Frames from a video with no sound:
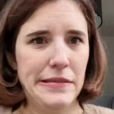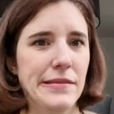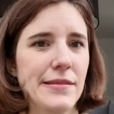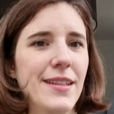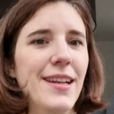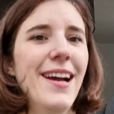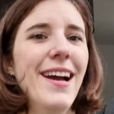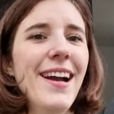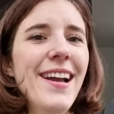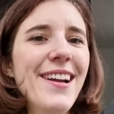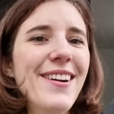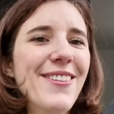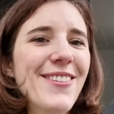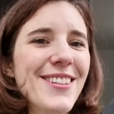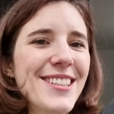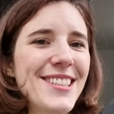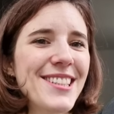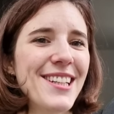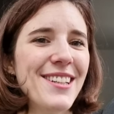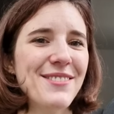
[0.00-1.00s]
I
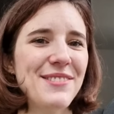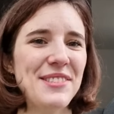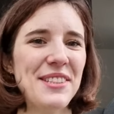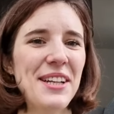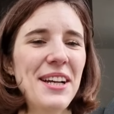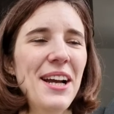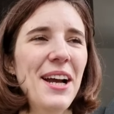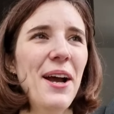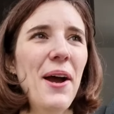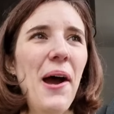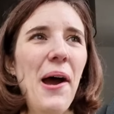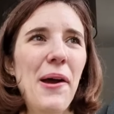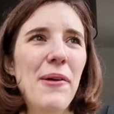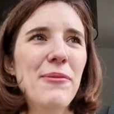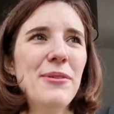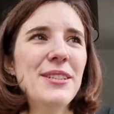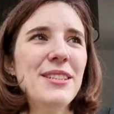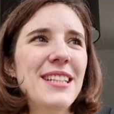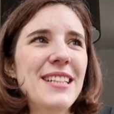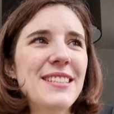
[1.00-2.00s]
already have a
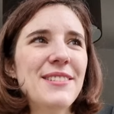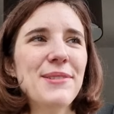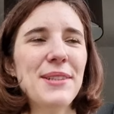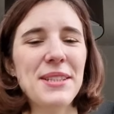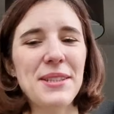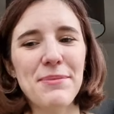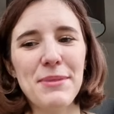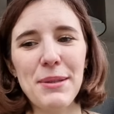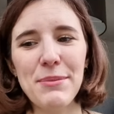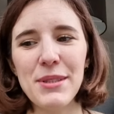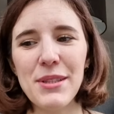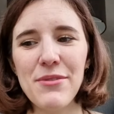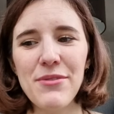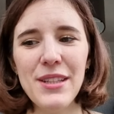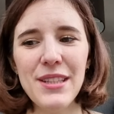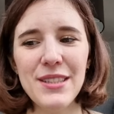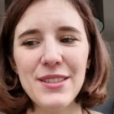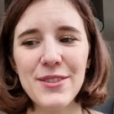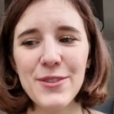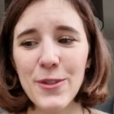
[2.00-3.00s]
wish list where sometimes I
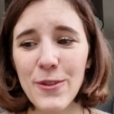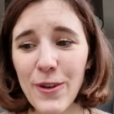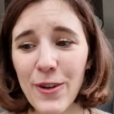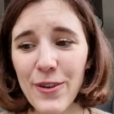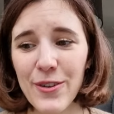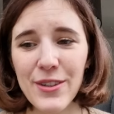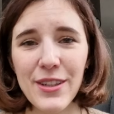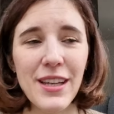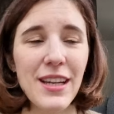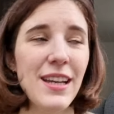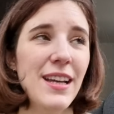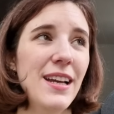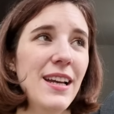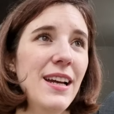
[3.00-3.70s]
feel it's so long.